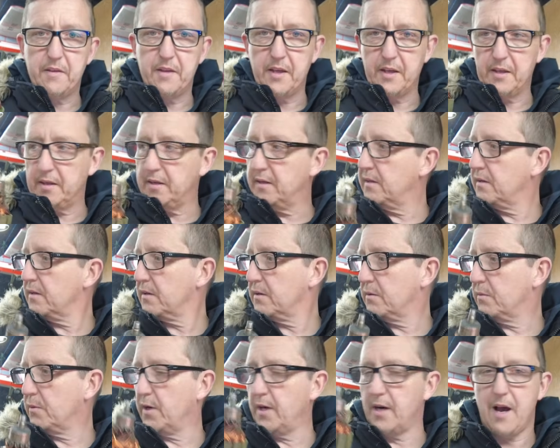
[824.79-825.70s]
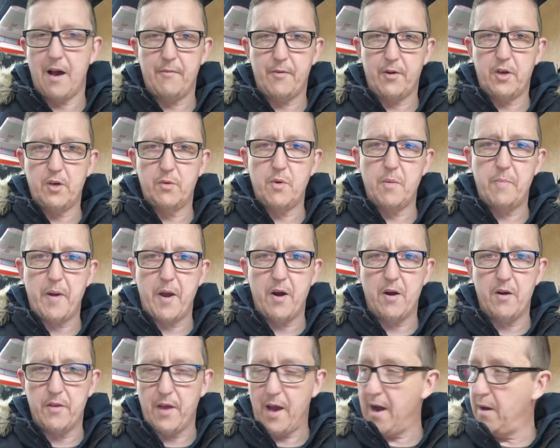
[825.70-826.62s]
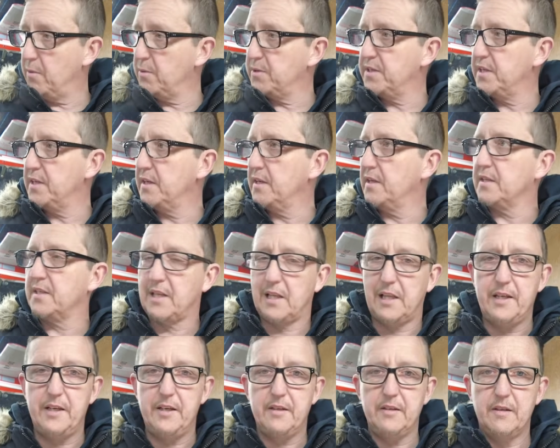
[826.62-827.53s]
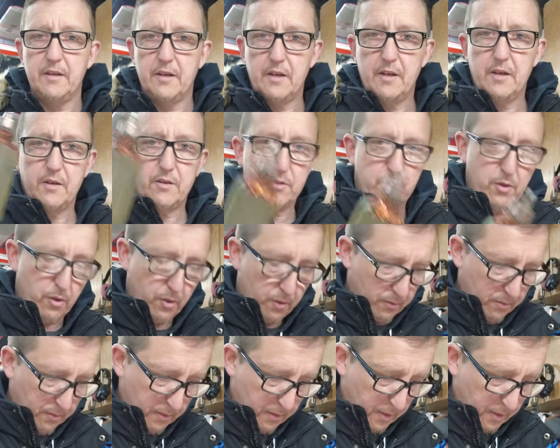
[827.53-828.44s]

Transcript: think we're going to have a good repair. The housing is clean. So